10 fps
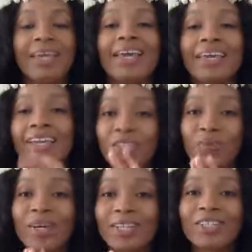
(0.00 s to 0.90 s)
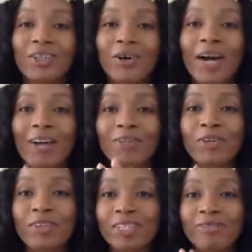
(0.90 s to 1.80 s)
And guess what? You're going to have to
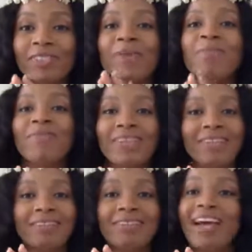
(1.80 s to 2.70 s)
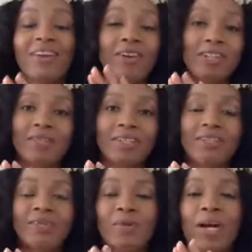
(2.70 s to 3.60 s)
grieve some of it. Not all of
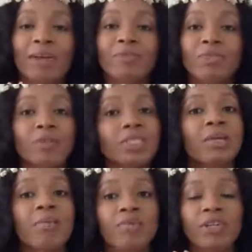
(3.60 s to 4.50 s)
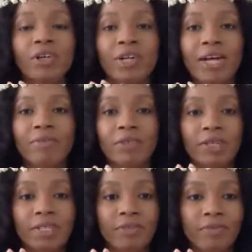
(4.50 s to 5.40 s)
it. You won't have to, but some of it you're going to have to
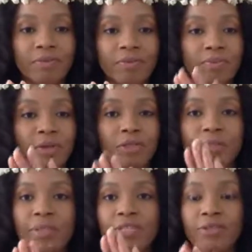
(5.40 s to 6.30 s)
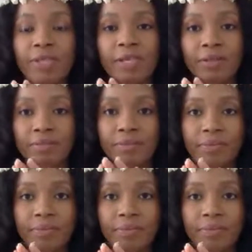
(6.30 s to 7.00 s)
grieve. Person, place, or thing.